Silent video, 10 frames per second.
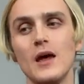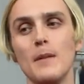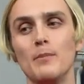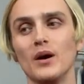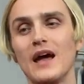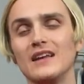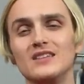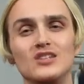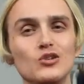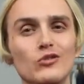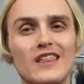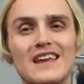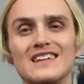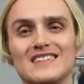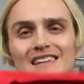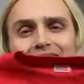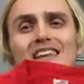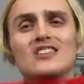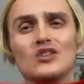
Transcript: but I do think it's at least